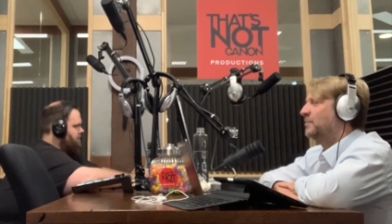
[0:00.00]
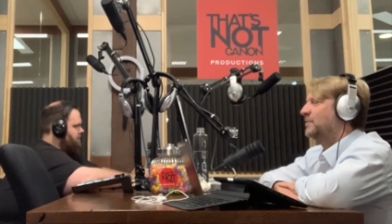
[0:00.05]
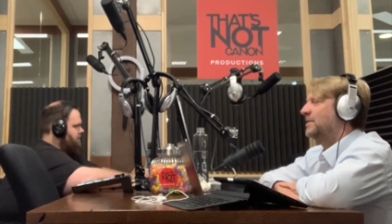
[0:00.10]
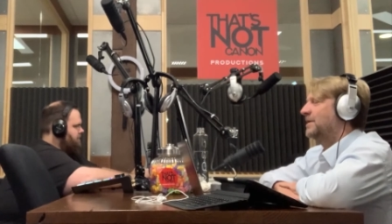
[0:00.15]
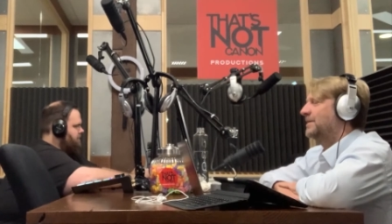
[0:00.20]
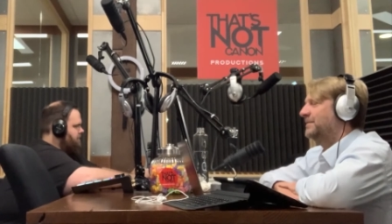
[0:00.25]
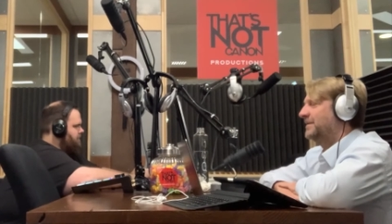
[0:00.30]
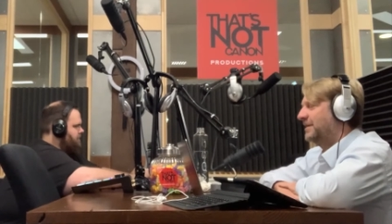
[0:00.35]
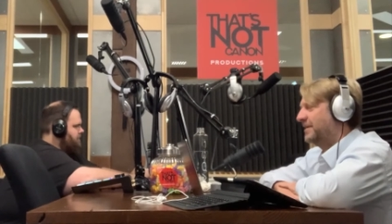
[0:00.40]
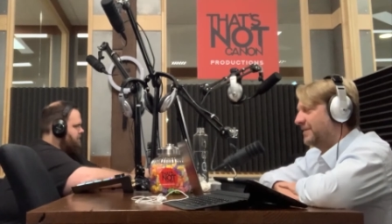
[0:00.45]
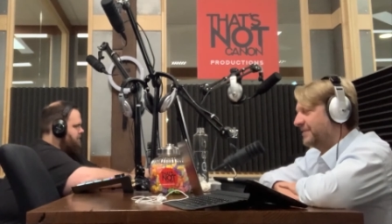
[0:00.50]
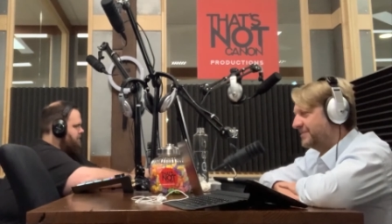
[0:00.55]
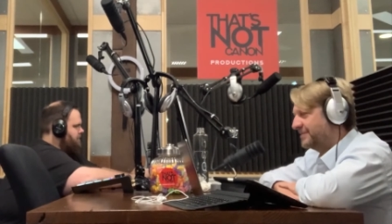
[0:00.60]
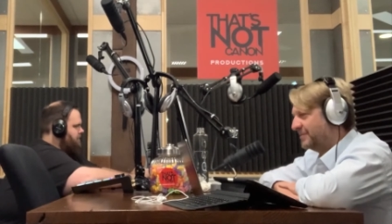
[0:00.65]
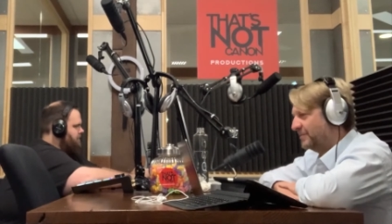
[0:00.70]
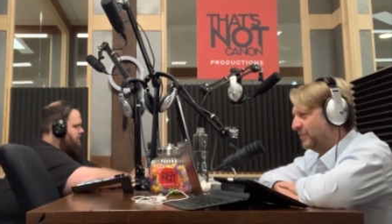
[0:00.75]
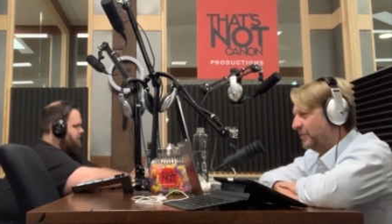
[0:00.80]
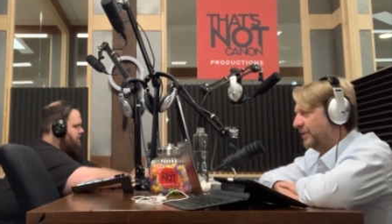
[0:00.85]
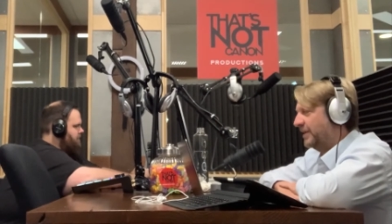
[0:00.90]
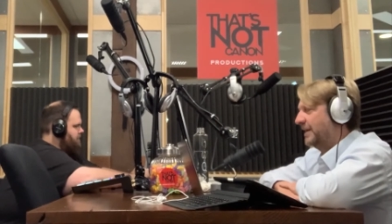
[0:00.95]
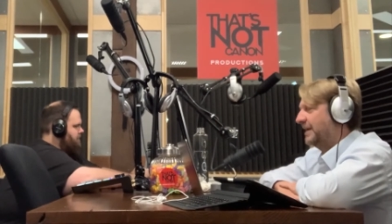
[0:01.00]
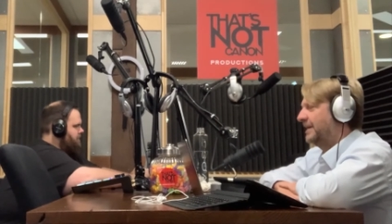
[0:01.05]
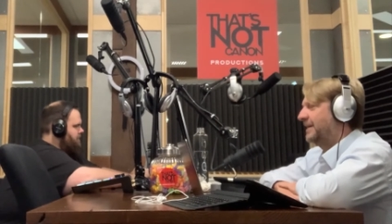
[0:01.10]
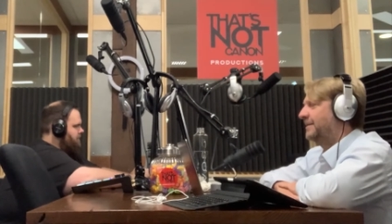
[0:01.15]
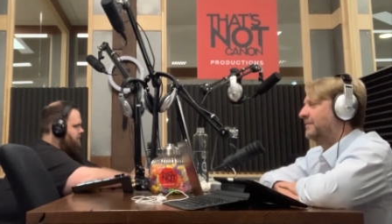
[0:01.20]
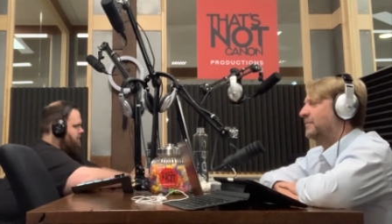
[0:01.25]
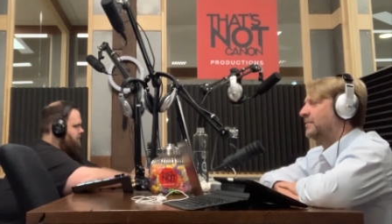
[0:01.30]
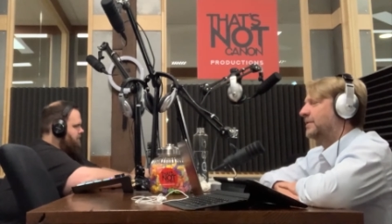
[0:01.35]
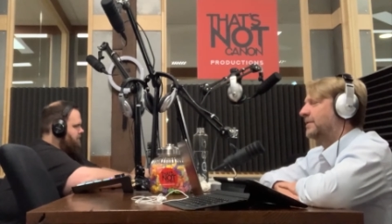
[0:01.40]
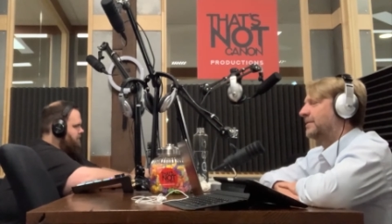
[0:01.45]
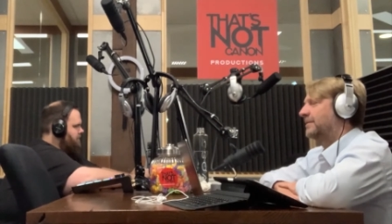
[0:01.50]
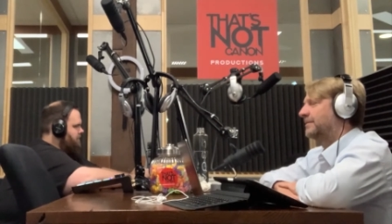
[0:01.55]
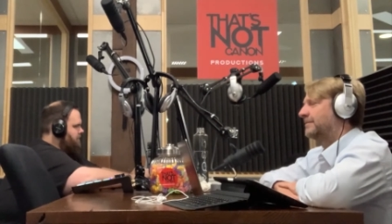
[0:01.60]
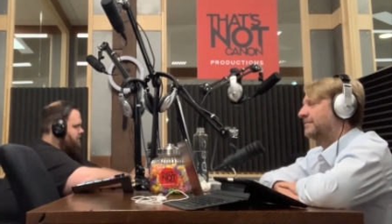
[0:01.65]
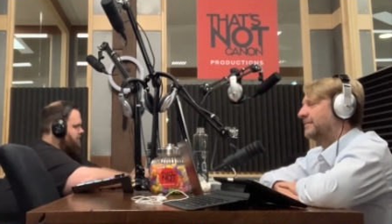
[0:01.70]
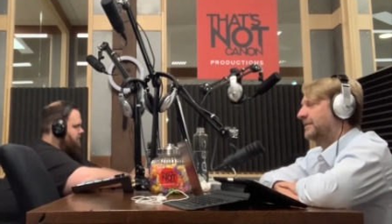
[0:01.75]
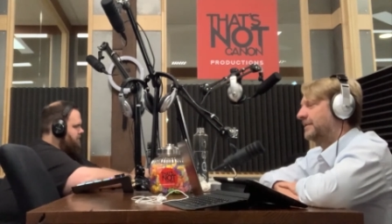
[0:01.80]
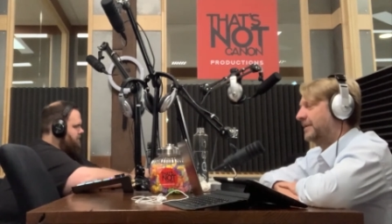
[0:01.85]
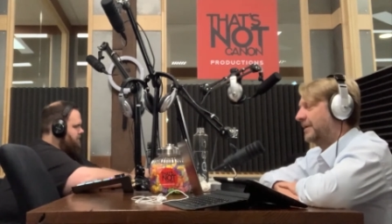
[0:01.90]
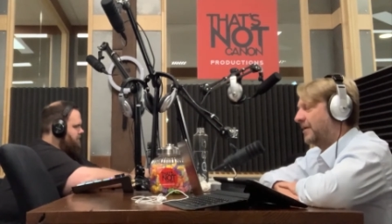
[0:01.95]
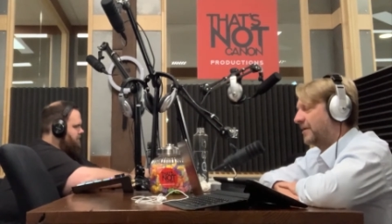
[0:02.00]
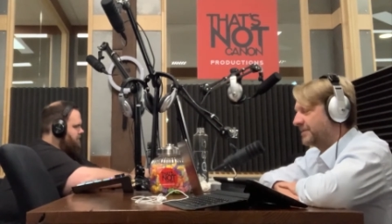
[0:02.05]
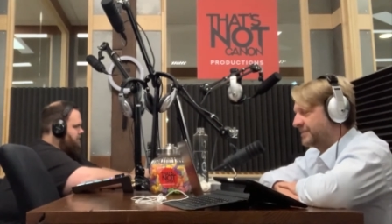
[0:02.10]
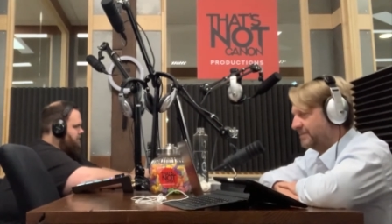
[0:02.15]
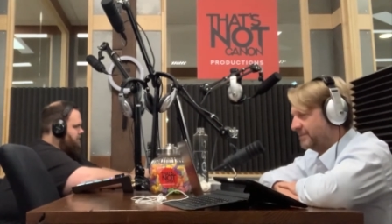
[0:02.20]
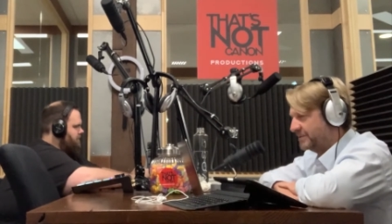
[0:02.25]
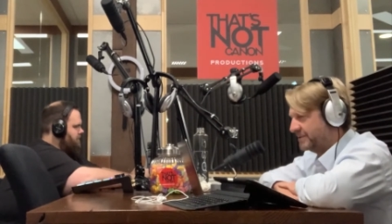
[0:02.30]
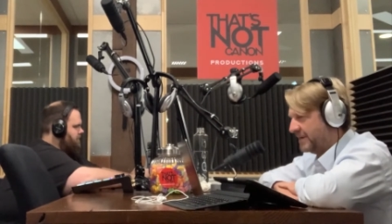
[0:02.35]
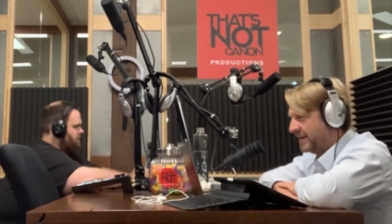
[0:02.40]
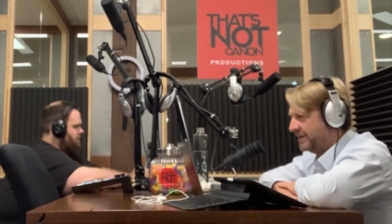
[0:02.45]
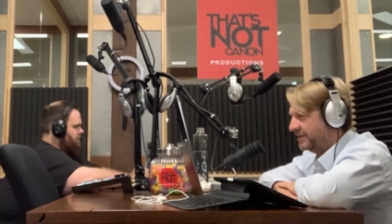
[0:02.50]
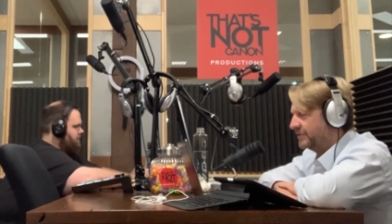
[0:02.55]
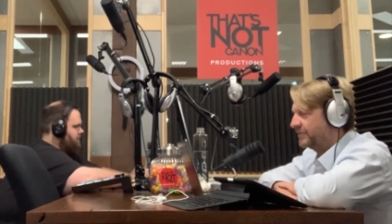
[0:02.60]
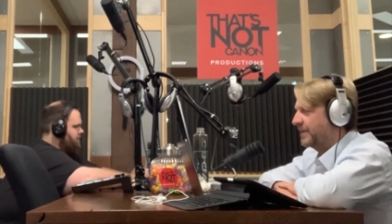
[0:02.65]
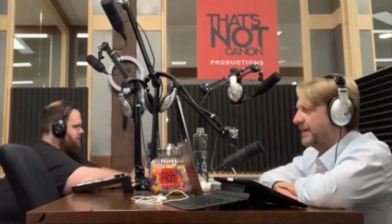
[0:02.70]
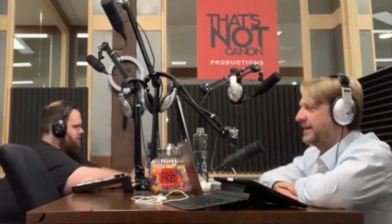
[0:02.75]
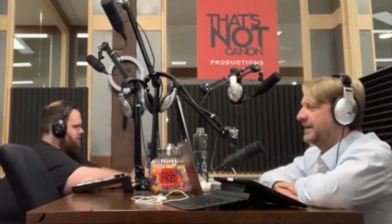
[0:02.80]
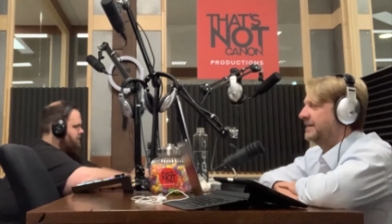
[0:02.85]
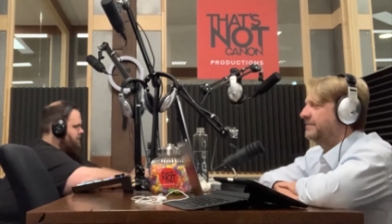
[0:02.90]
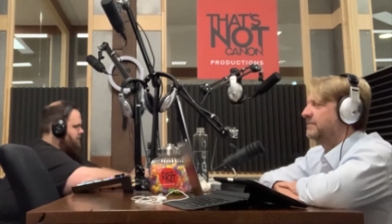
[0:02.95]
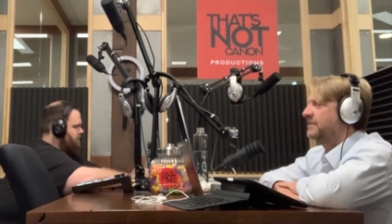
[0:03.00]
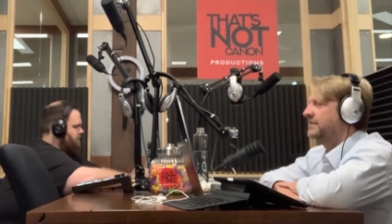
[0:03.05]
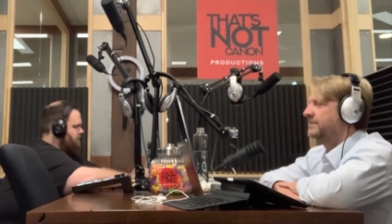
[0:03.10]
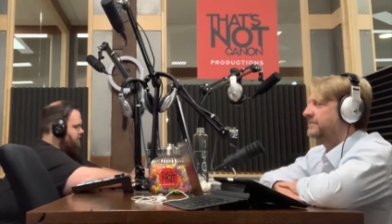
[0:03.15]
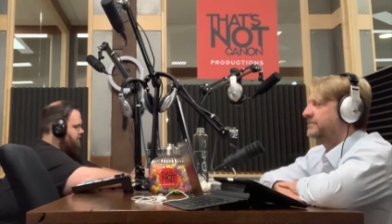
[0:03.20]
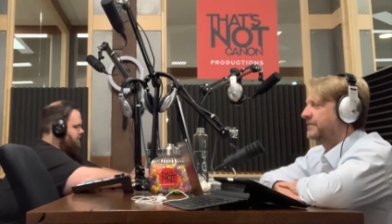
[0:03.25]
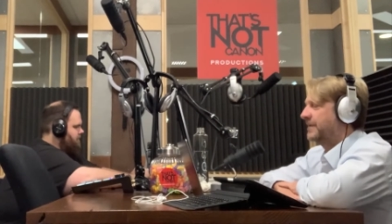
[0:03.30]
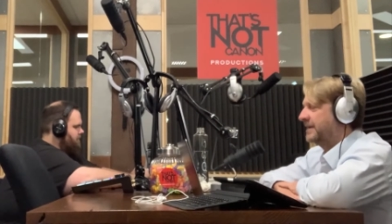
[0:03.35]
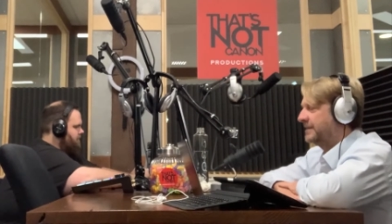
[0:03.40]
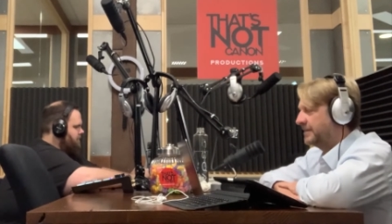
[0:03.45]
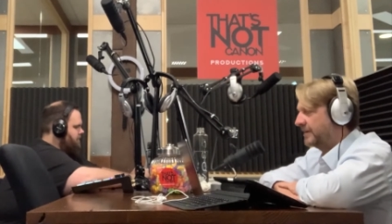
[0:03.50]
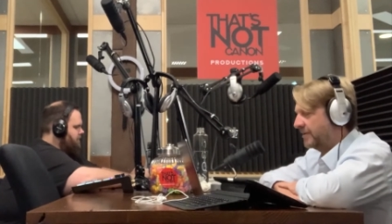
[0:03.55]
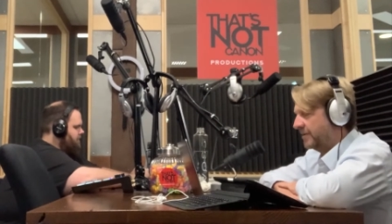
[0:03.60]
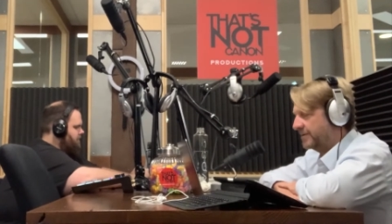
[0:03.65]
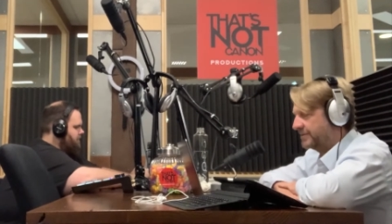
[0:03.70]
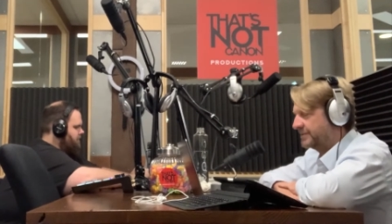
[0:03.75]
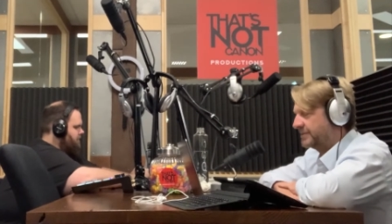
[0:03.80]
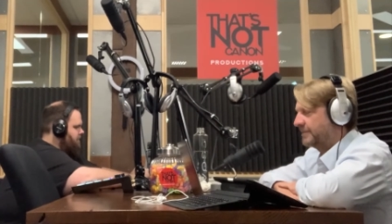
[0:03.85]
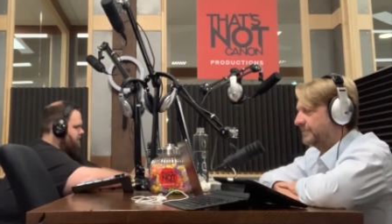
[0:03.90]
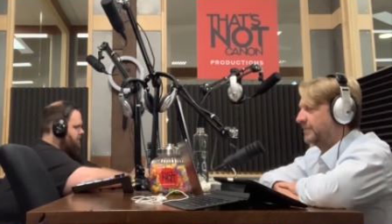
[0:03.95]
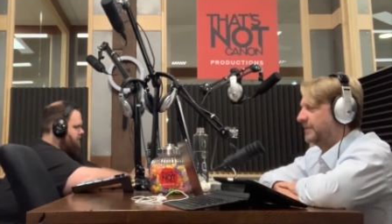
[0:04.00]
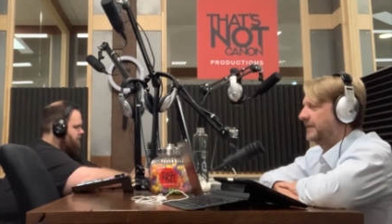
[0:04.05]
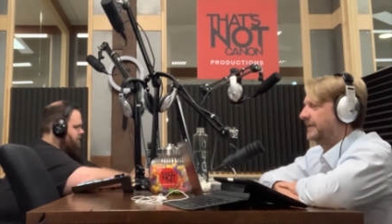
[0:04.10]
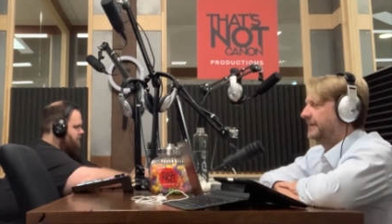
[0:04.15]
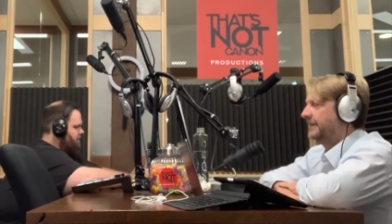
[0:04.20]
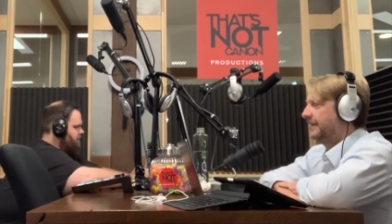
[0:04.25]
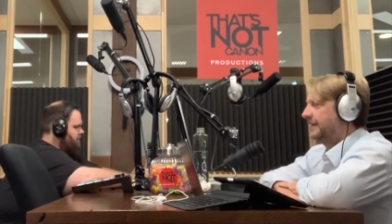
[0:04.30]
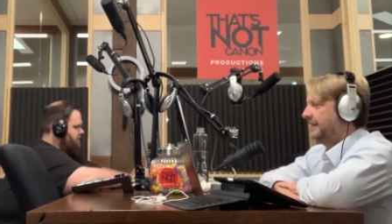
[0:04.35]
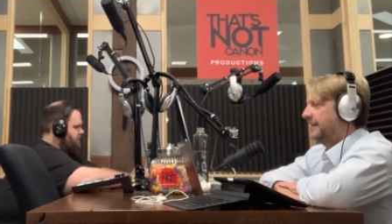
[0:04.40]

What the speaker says: We got the customer in. The customer started trading. We trained the customer.